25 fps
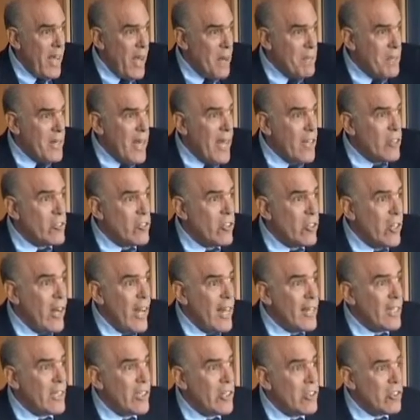capital. The
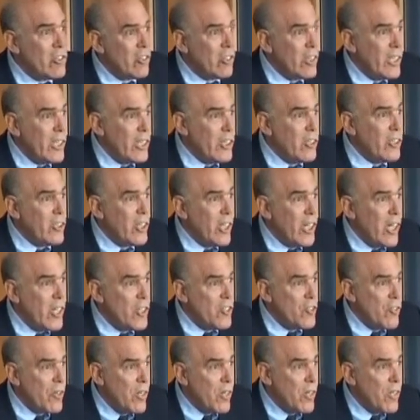externalities will kill the
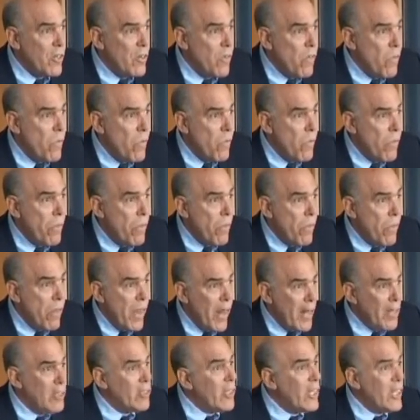country.
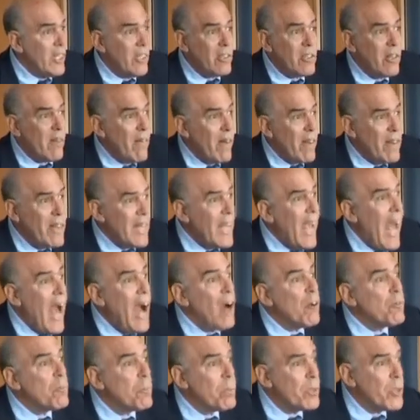It'll kill the
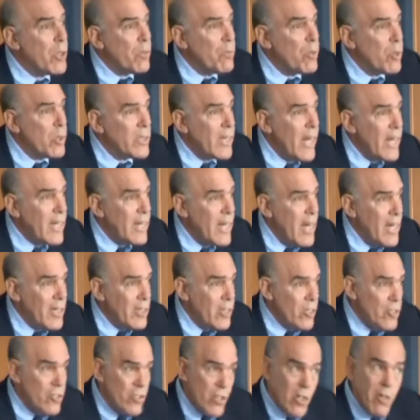output of all that
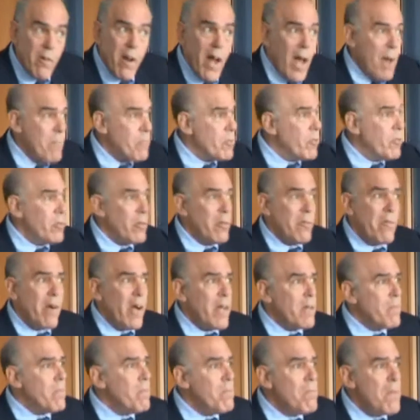knowledge. So you're absolutely
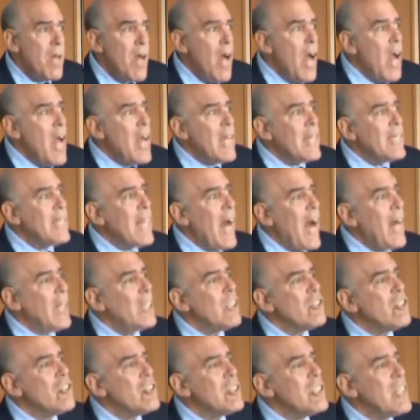right.
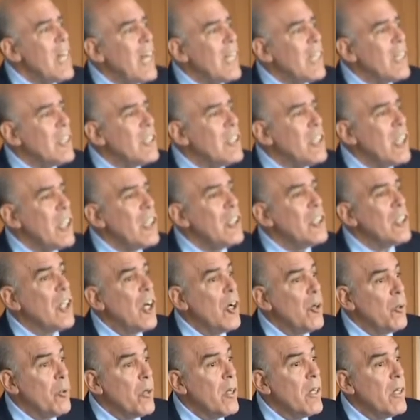Knowledge is not a thing
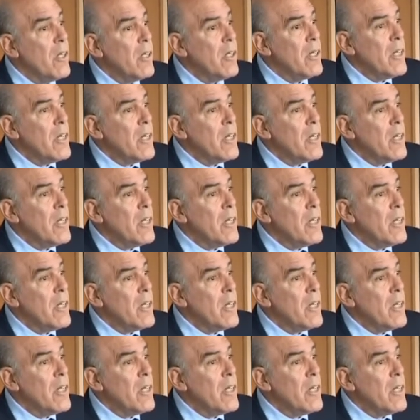alone.